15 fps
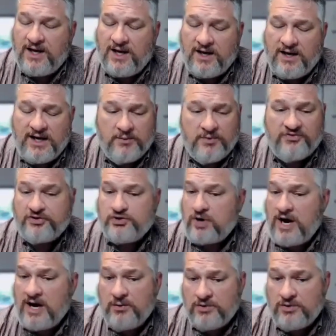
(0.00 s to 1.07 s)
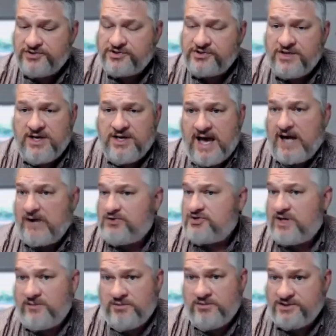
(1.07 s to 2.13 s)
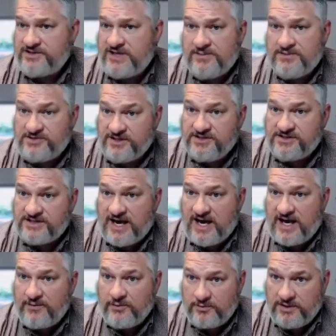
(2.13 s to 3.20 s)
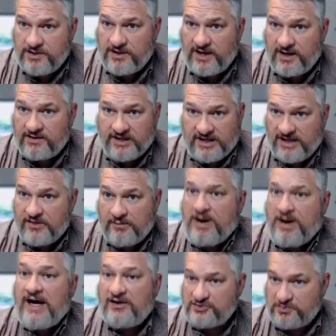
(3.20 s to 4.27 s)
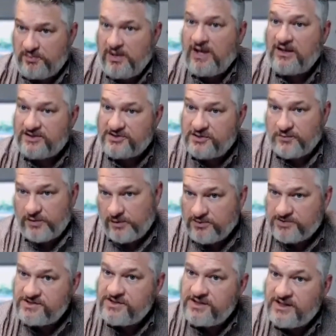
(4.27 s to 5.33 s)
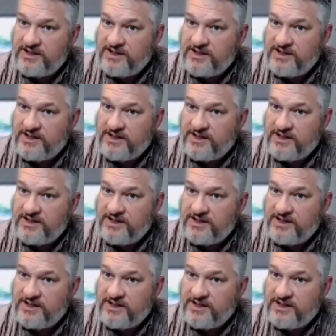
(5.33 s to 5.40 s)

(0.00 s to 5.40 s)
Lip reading: And with the dry woods, outside would be the same as inside. Would be like again the piles of pellets that we would see.